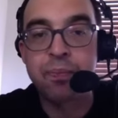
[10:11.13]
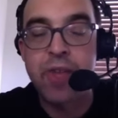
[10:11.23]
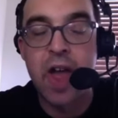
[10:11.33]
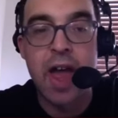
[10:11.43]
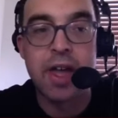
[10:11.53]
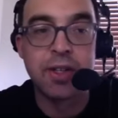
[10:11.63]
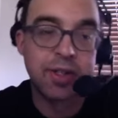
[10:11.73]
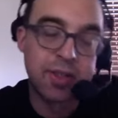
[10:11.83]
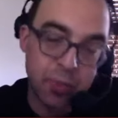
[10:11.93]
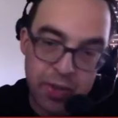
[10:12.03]
And
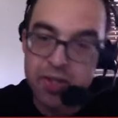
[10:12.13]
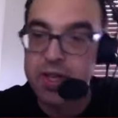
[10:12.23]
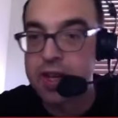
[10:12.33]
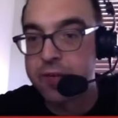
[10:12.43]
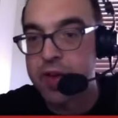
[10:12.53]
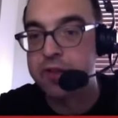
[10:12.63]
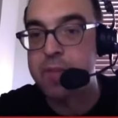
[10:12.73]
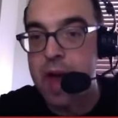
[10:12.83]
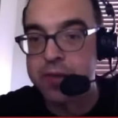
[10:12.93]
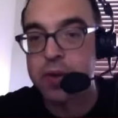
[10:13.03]
we'll see if
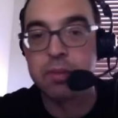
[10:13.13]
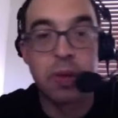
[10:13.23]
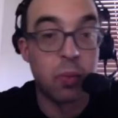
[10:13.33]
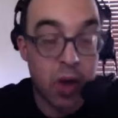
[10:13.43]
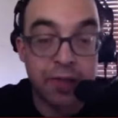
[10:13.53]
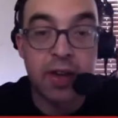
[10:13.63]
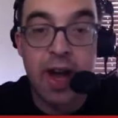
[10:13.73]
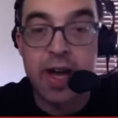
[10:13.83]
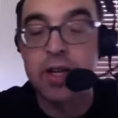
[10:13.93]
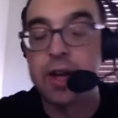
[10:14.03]
Matthew can be one of the
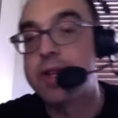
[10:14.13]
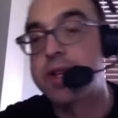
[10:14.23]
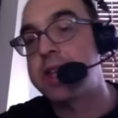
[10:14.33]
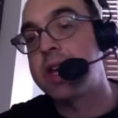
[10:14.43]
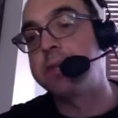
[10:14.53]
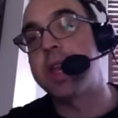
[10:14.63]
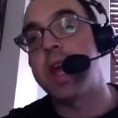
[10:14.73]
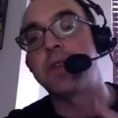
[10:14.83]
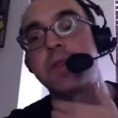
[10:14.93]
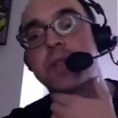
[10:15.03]
guys on this team that
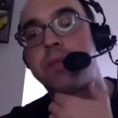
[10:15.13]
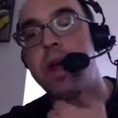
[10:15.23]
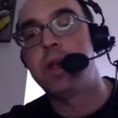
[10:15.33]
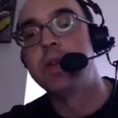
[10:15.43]
answers the bell.